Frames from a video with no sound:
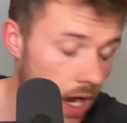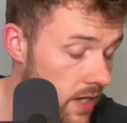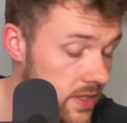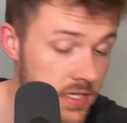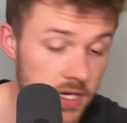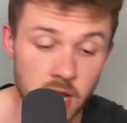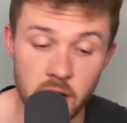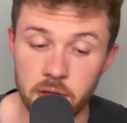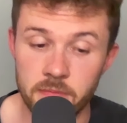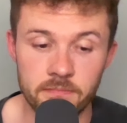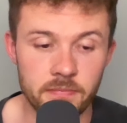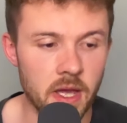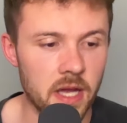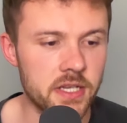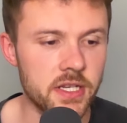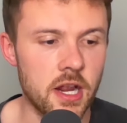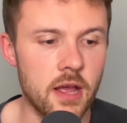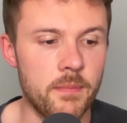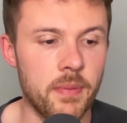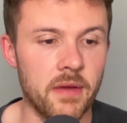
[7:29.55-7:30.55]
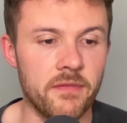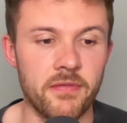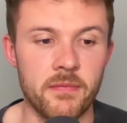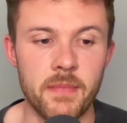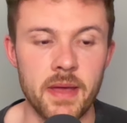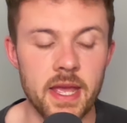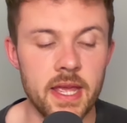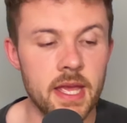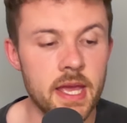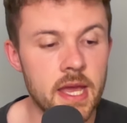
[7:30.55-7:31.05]
don't know. But for
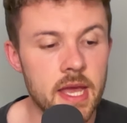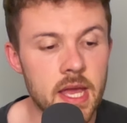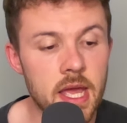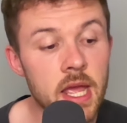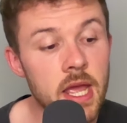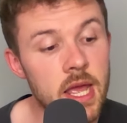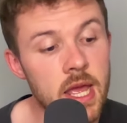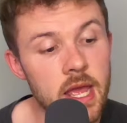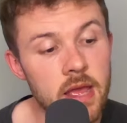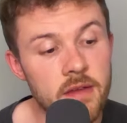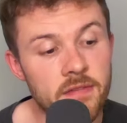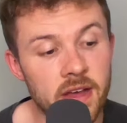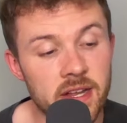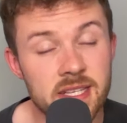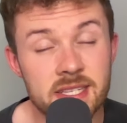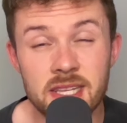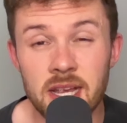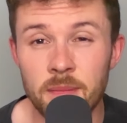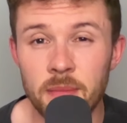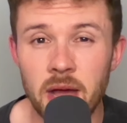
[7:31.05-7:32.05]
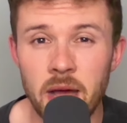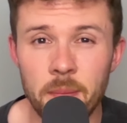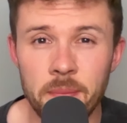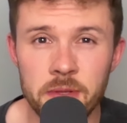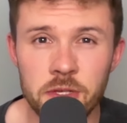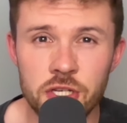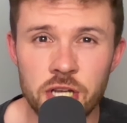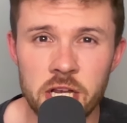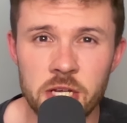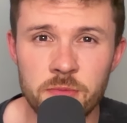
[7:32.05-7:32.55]
me, if I had to sum up and
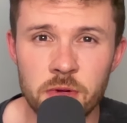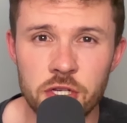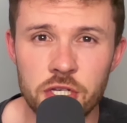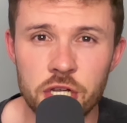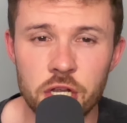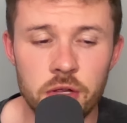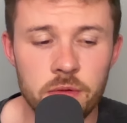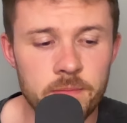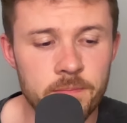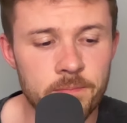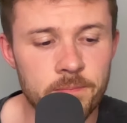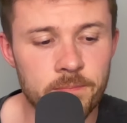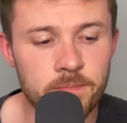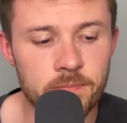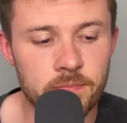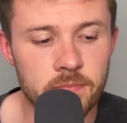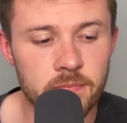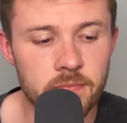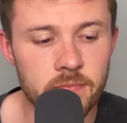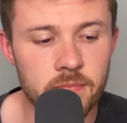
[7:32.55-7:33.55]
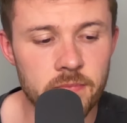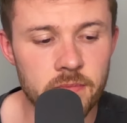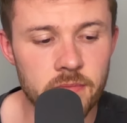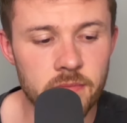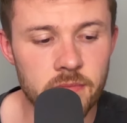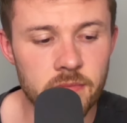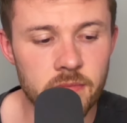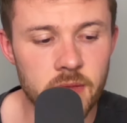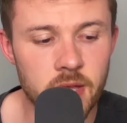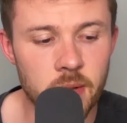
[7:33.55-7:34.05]
change my tune,
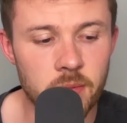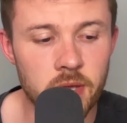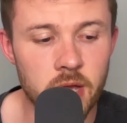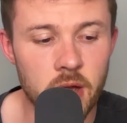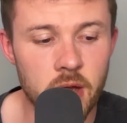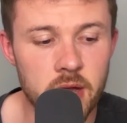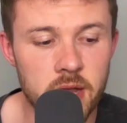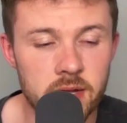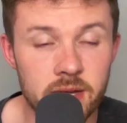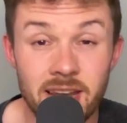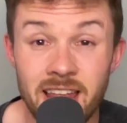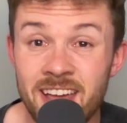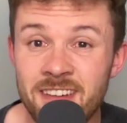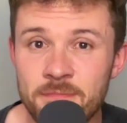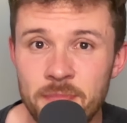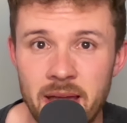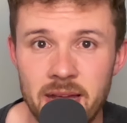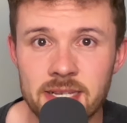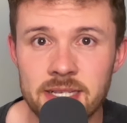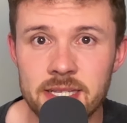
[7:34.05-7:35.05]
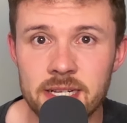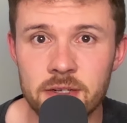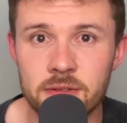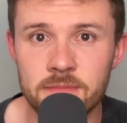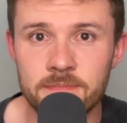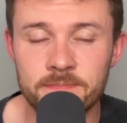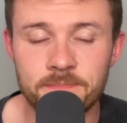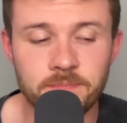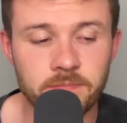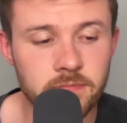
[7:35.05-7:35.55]
I'm going left-back still.
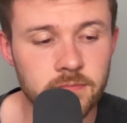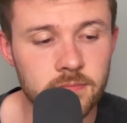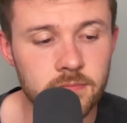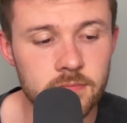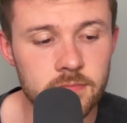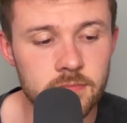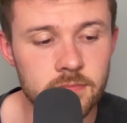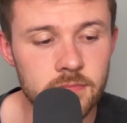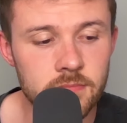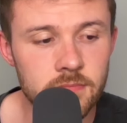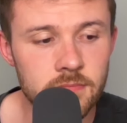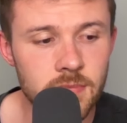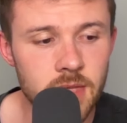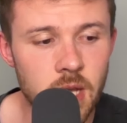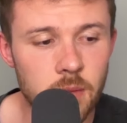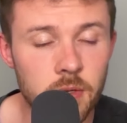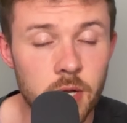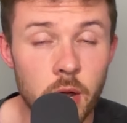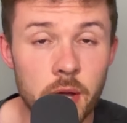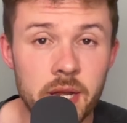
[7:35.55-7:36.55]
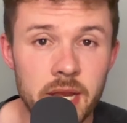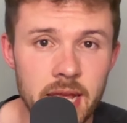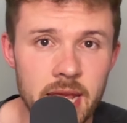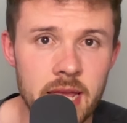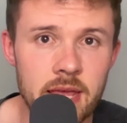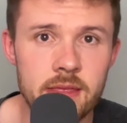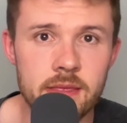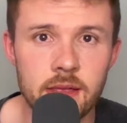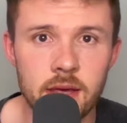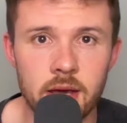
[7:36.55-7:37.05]
I'm going
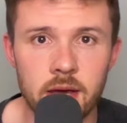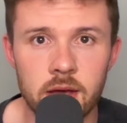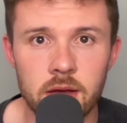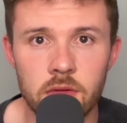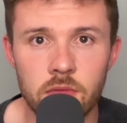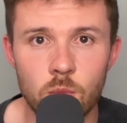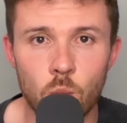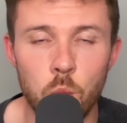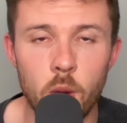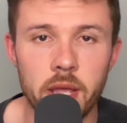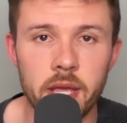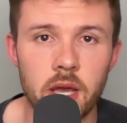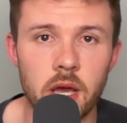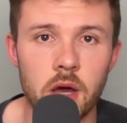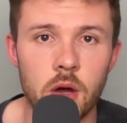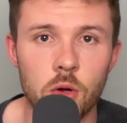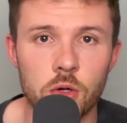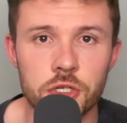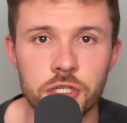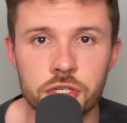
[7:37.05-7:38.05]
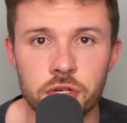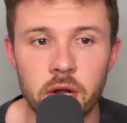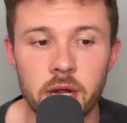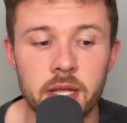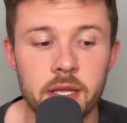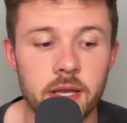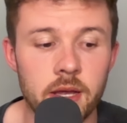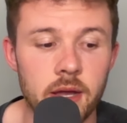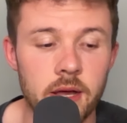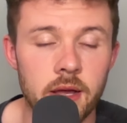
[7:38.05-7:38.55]
either winger or
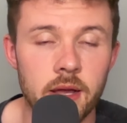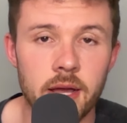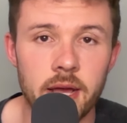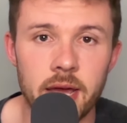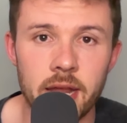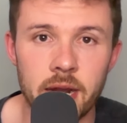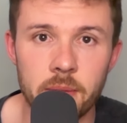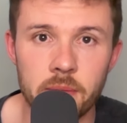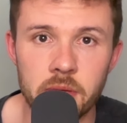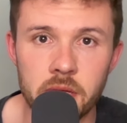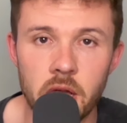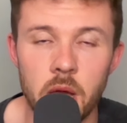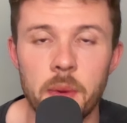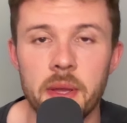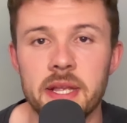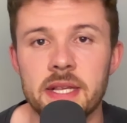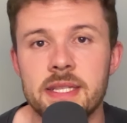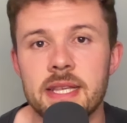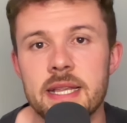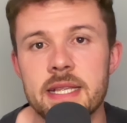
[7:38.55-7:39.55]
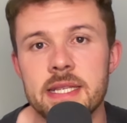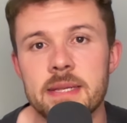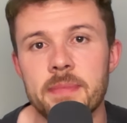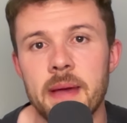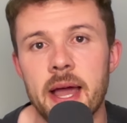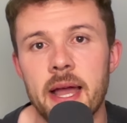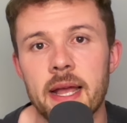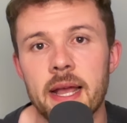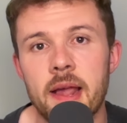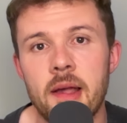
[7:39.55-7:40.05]
striker, and I'm going
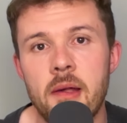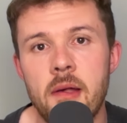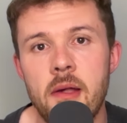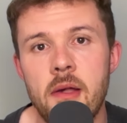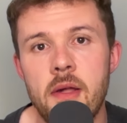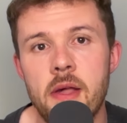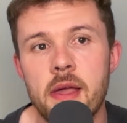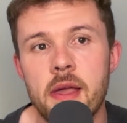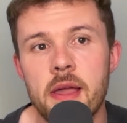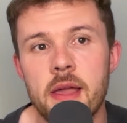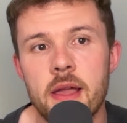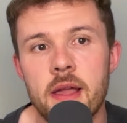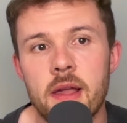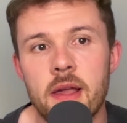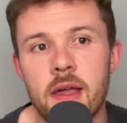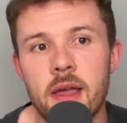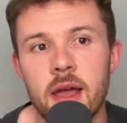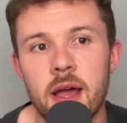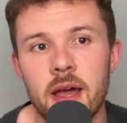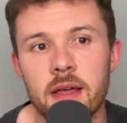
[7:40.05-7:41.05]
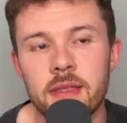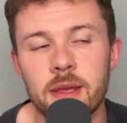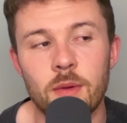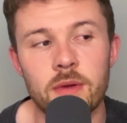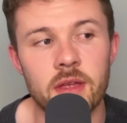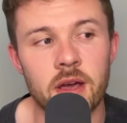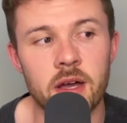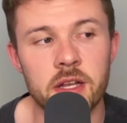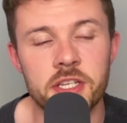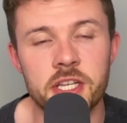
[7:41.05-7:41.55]
centre-back. I think with
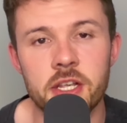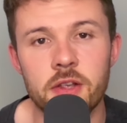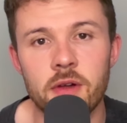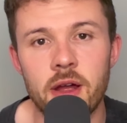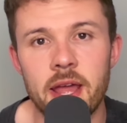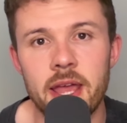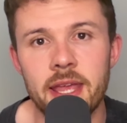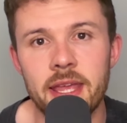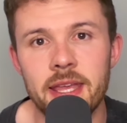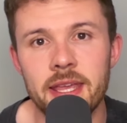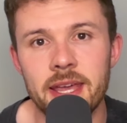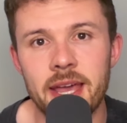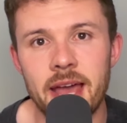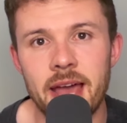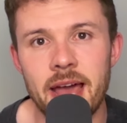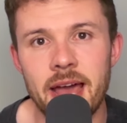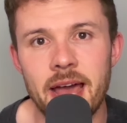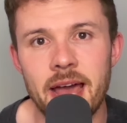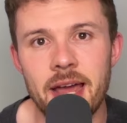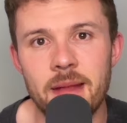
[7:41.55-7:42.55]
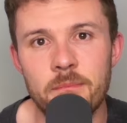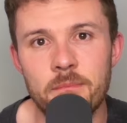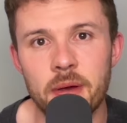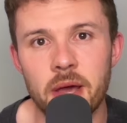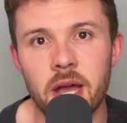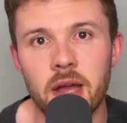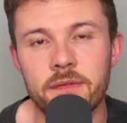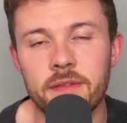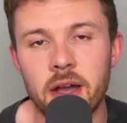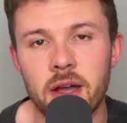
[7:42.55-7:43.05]
Archie Gray and
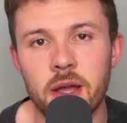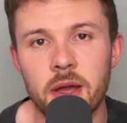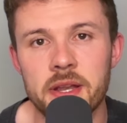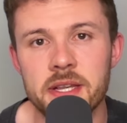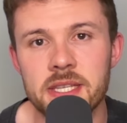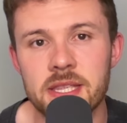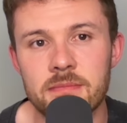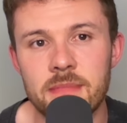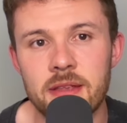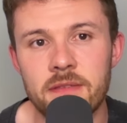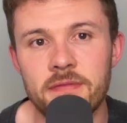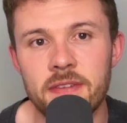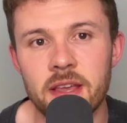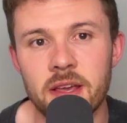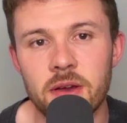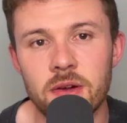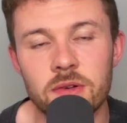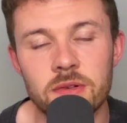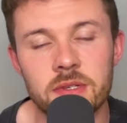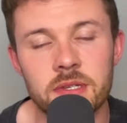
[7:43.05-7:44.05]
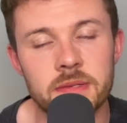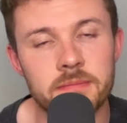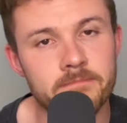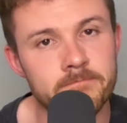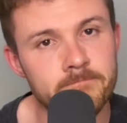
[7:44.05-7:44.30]
Bergvall going to the midfield,